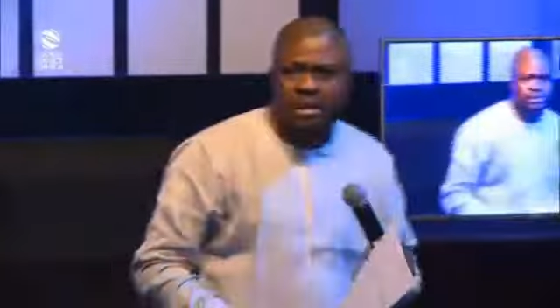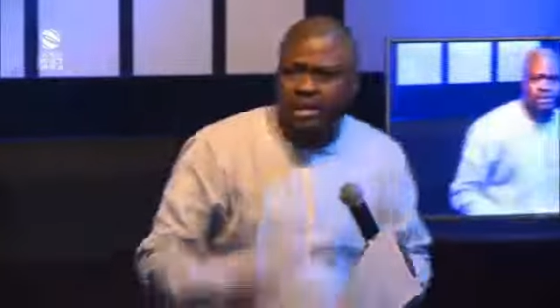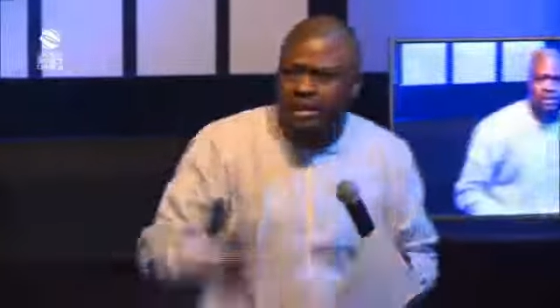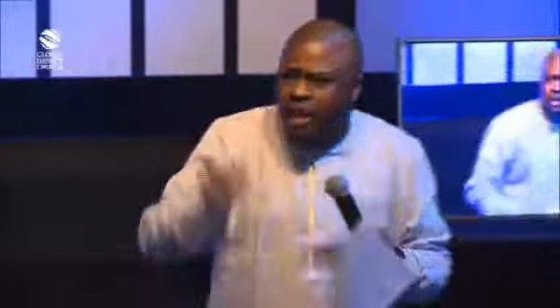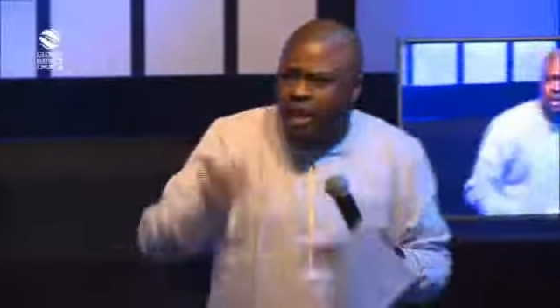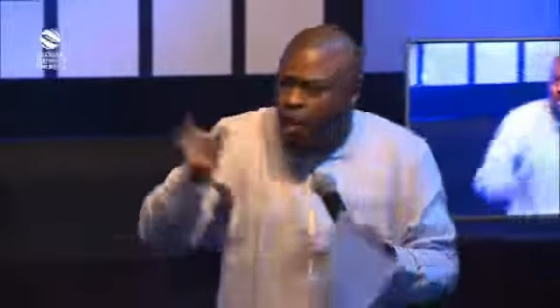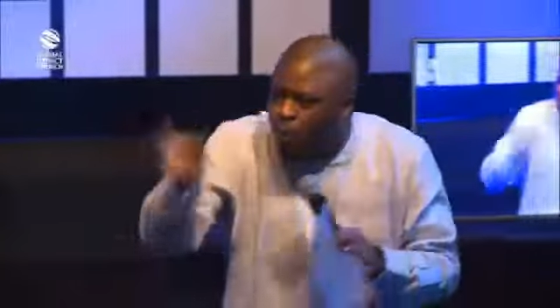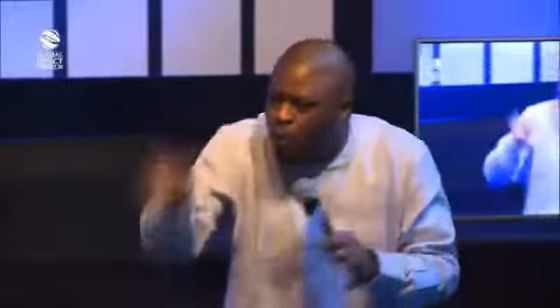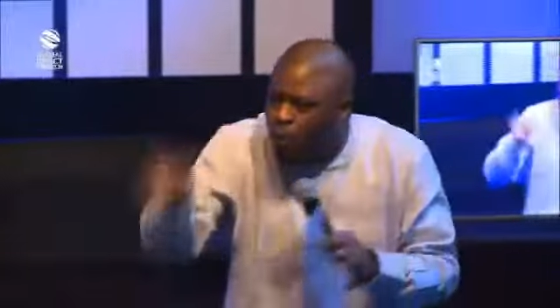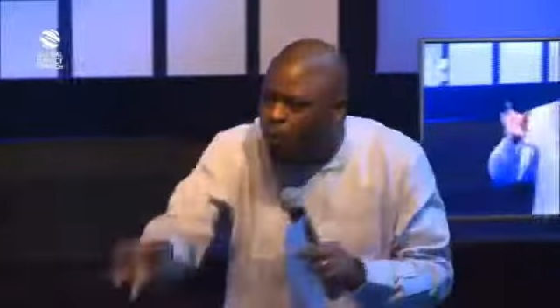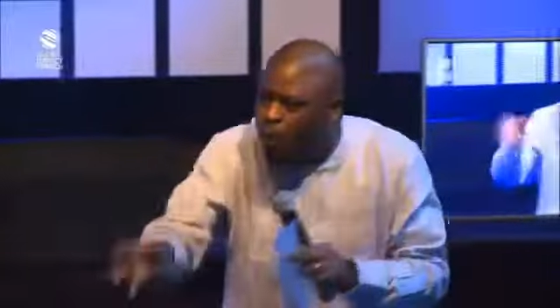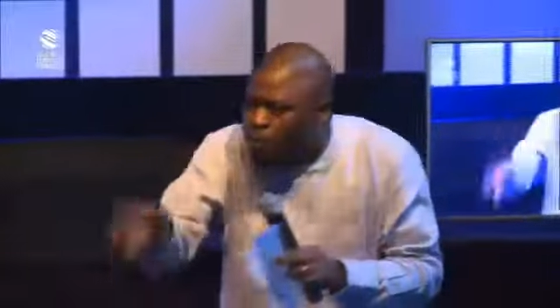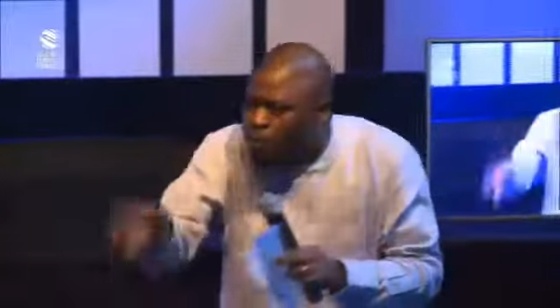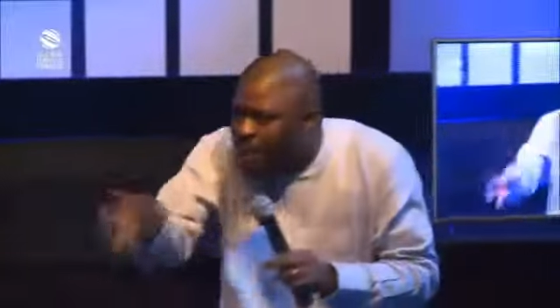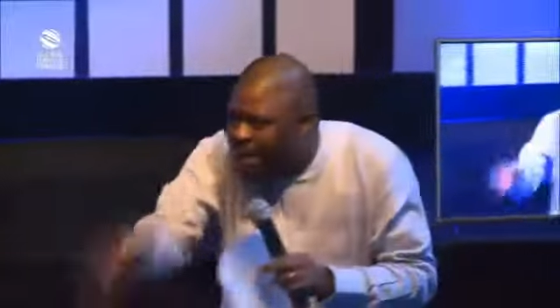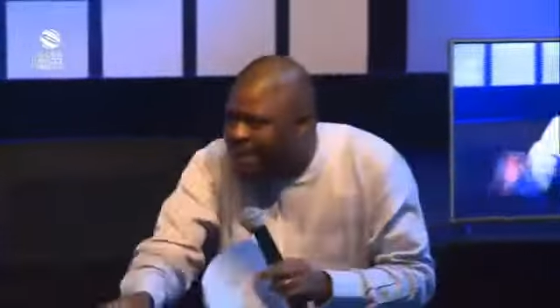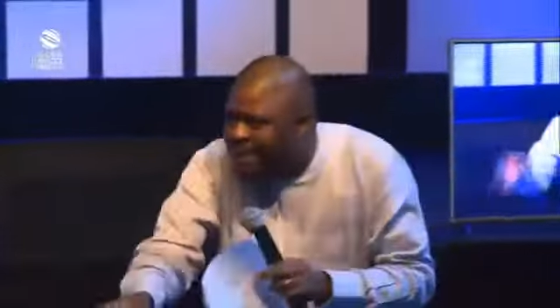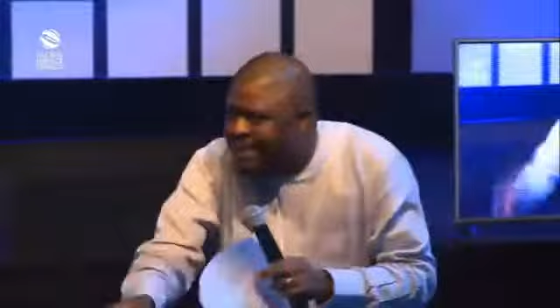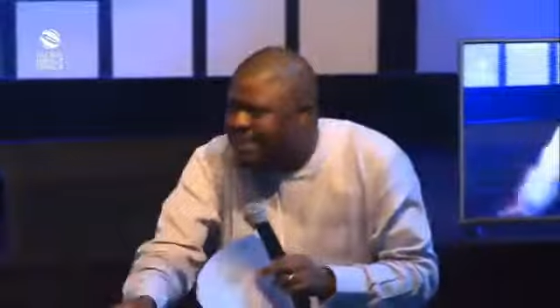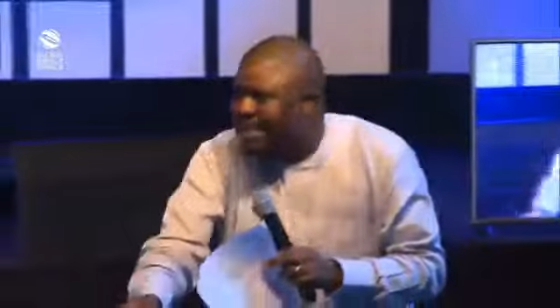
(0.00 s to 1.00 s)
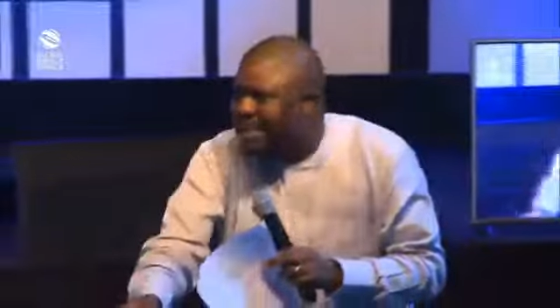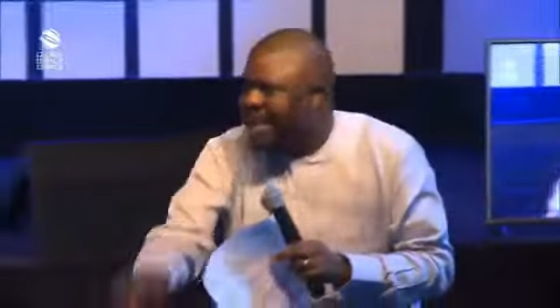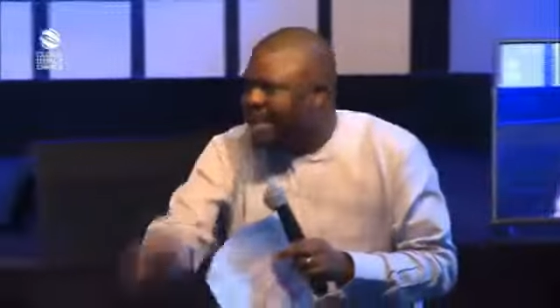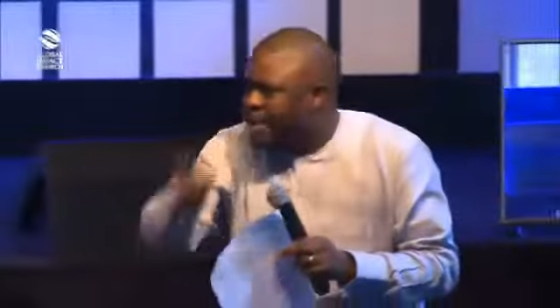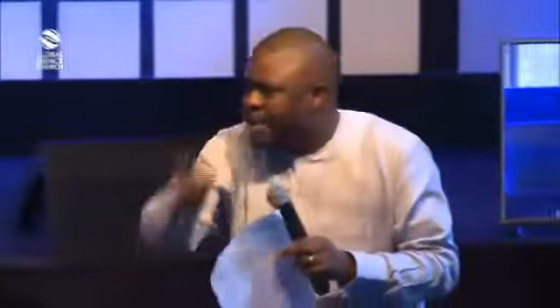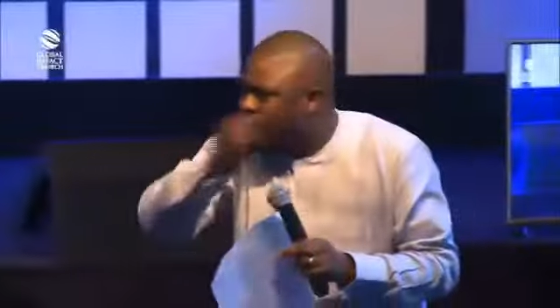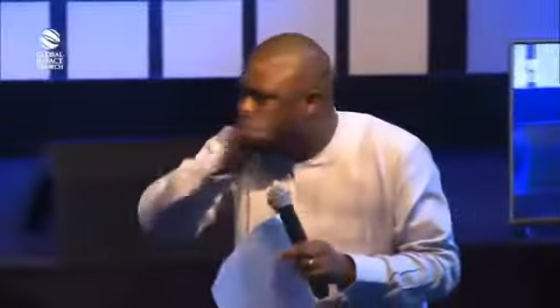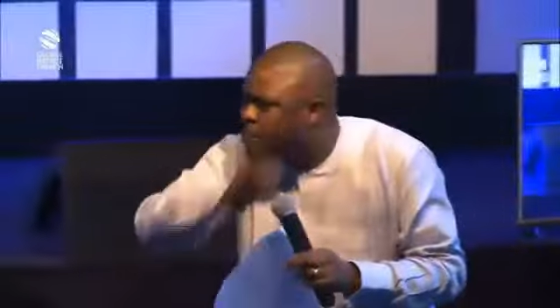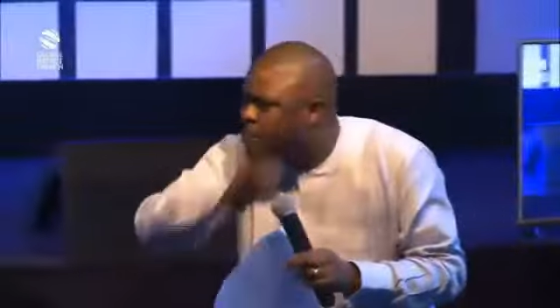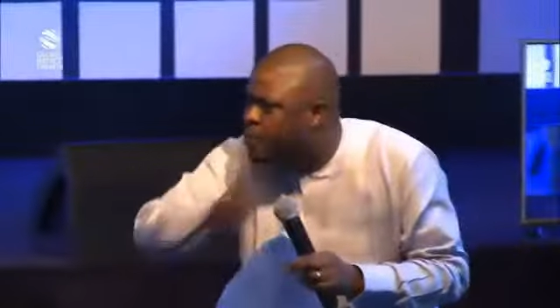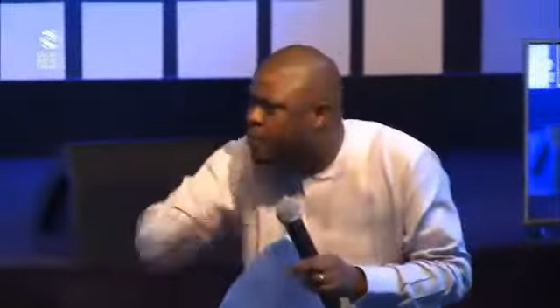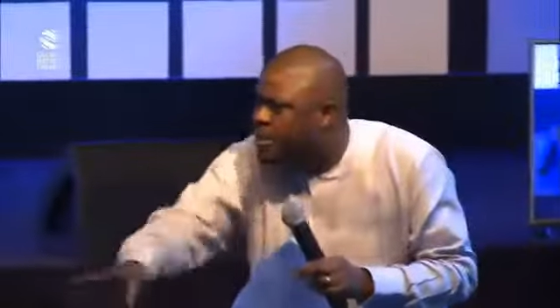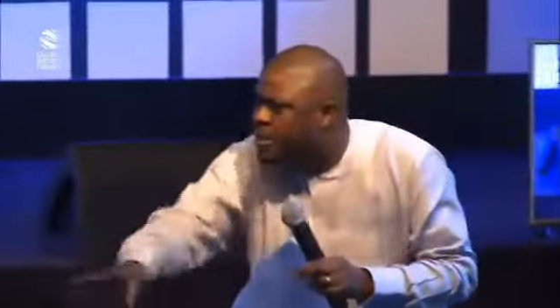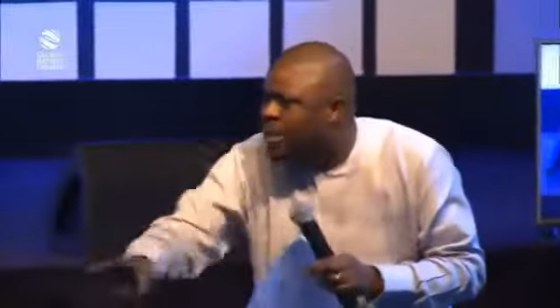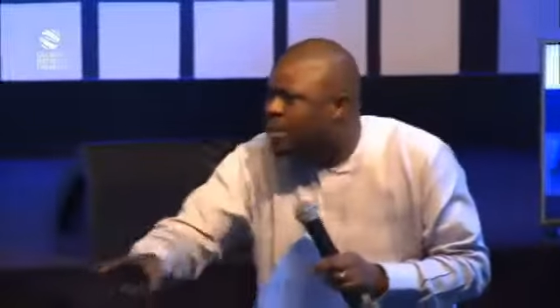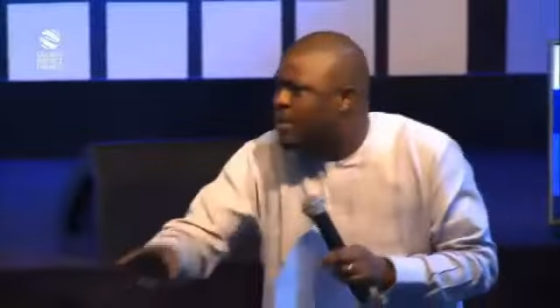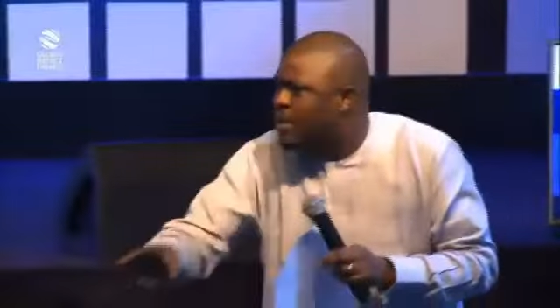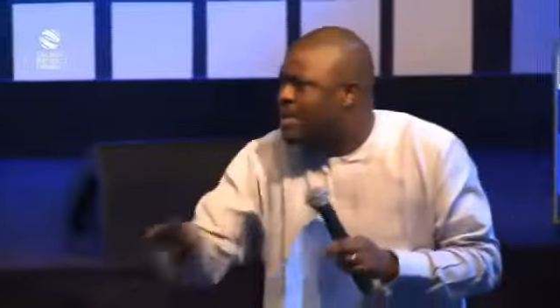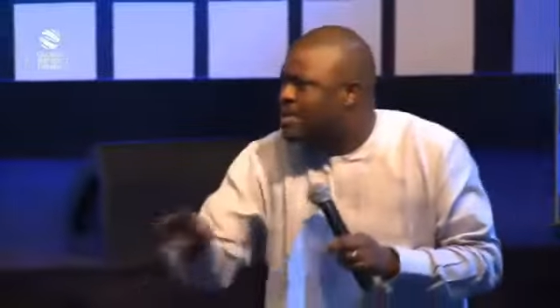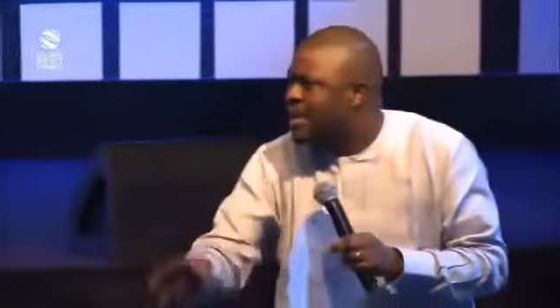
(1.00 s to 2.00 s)
This is a group on marriage, and then you are
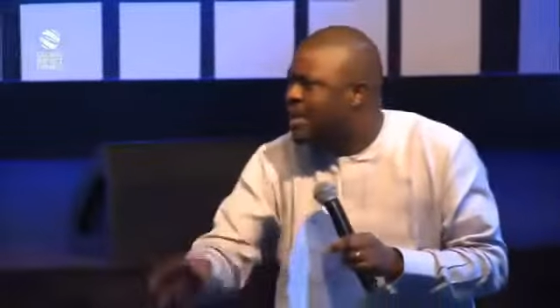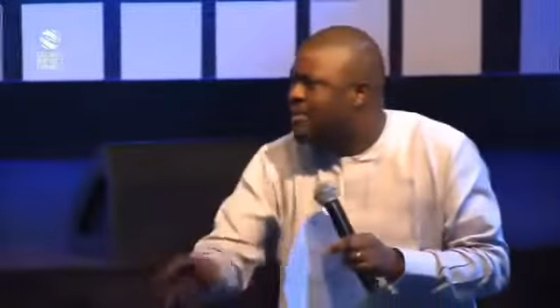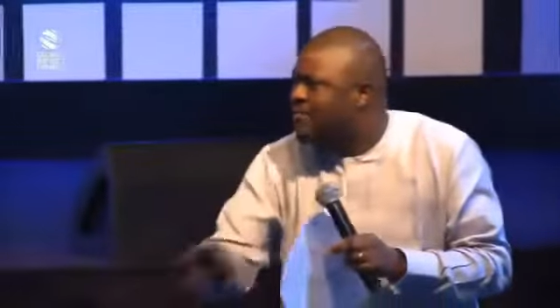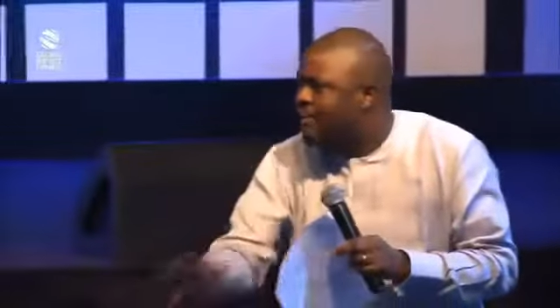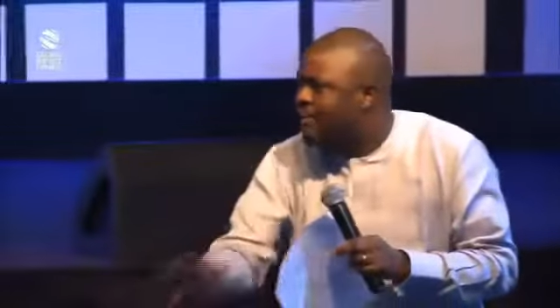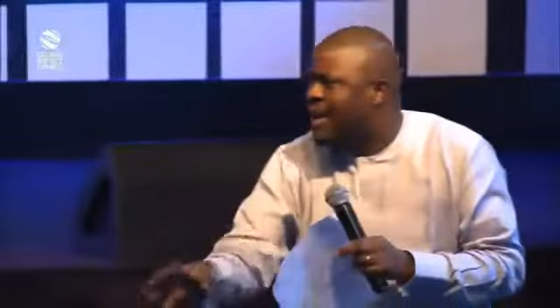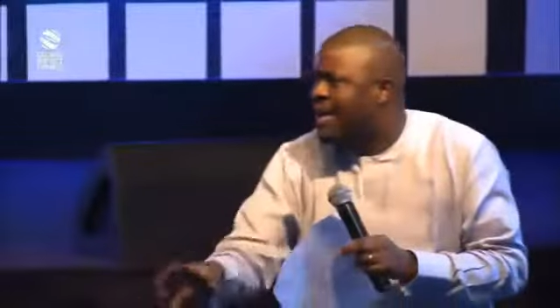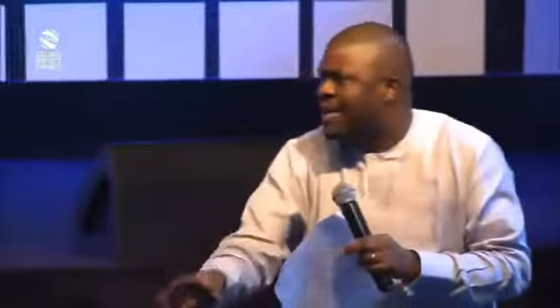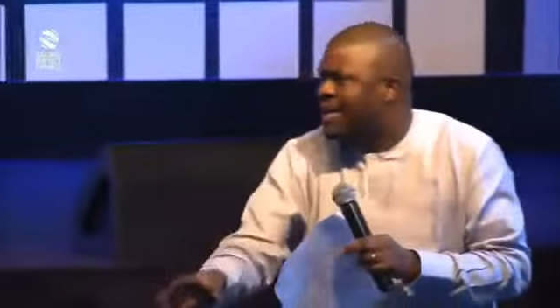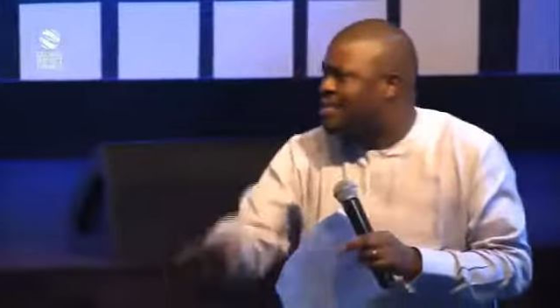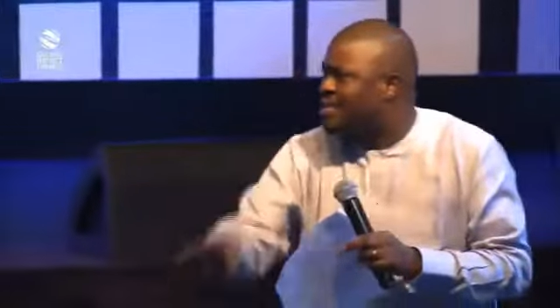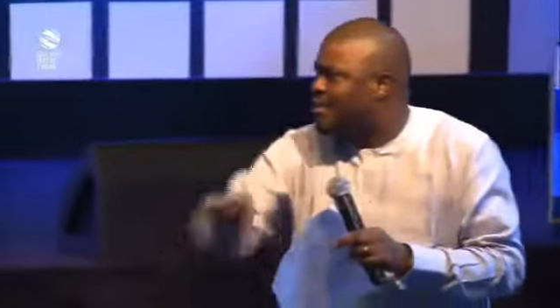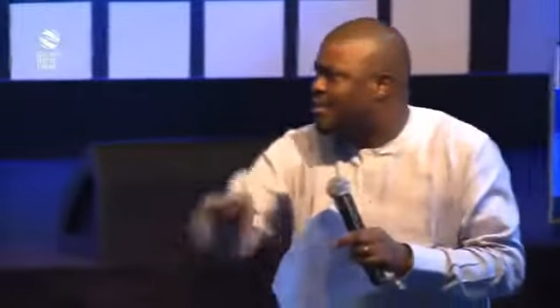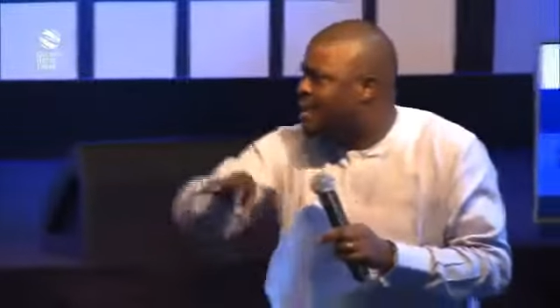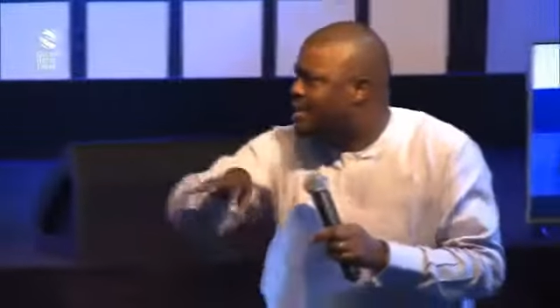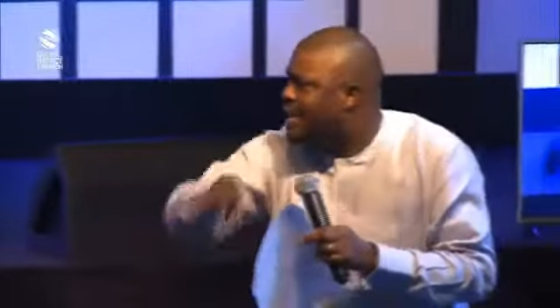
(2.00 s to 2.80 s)
putting, we are selling flyers,